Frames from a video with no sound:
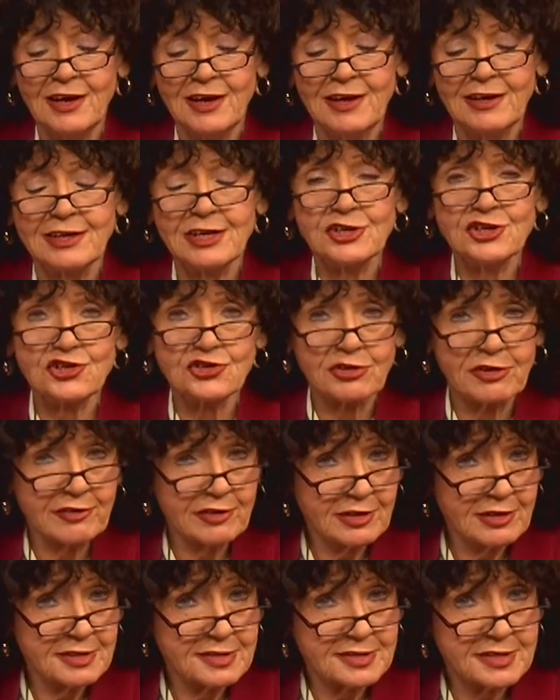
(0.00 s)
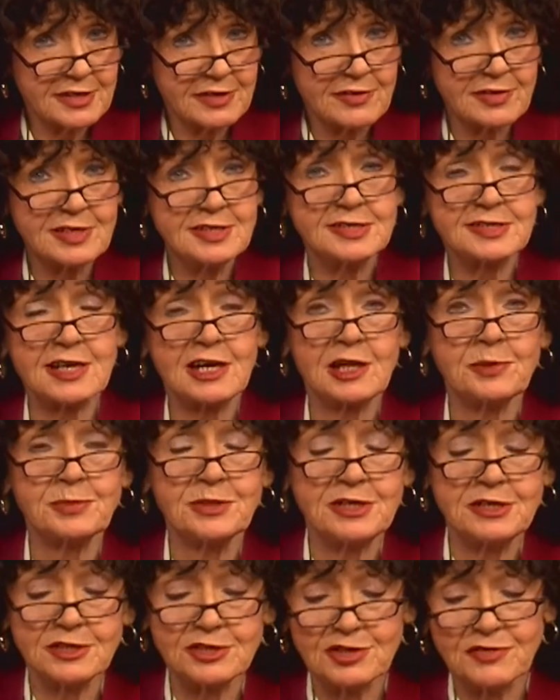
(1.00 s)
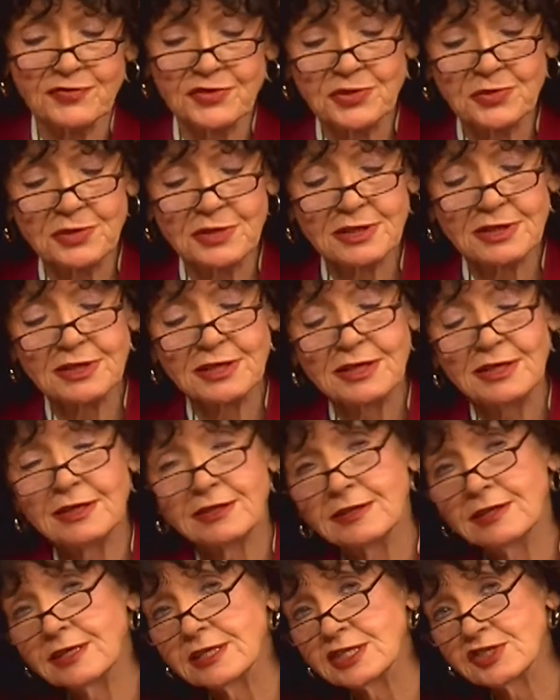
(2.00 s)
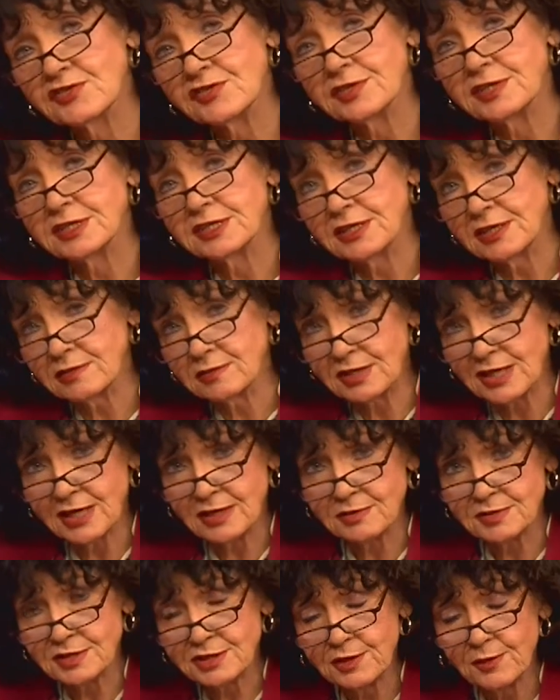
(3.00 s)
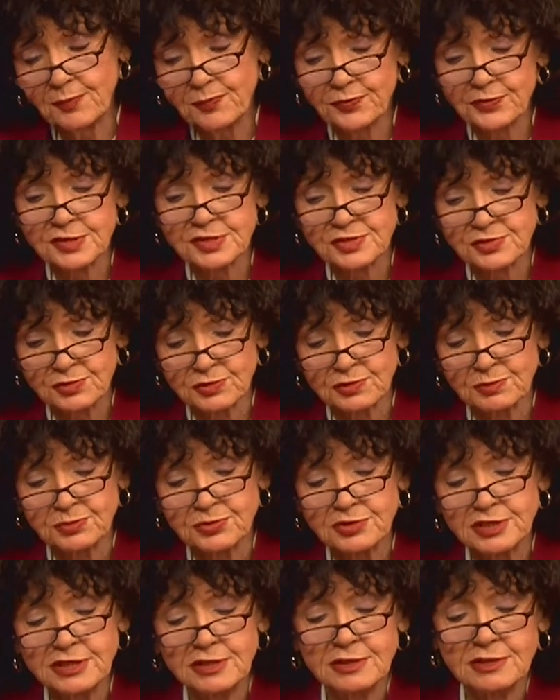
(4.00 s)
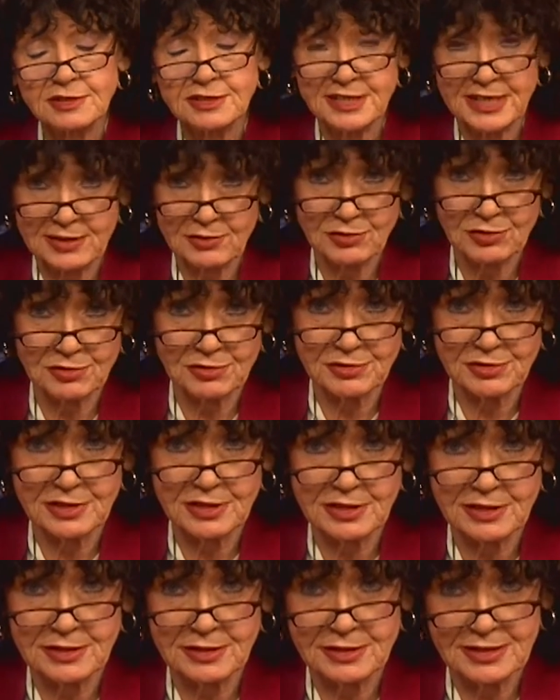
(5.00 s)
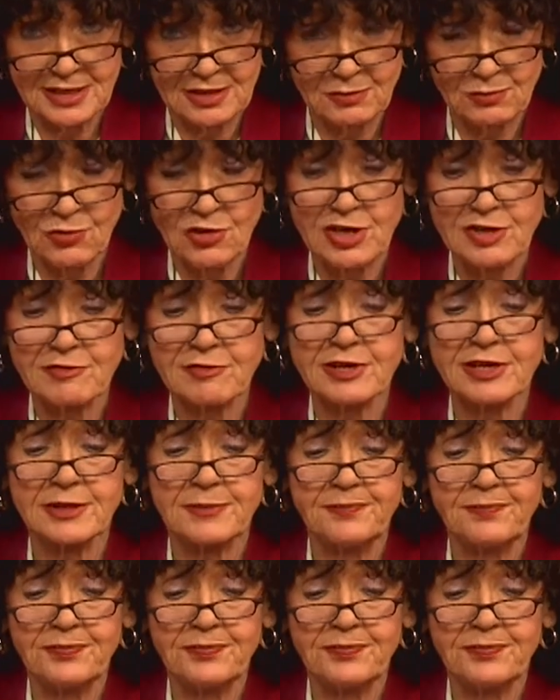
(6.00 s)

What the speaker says: Now, during the series, I'll be interviewing the candidates for the town council, the school board, town clerk, and town moderator.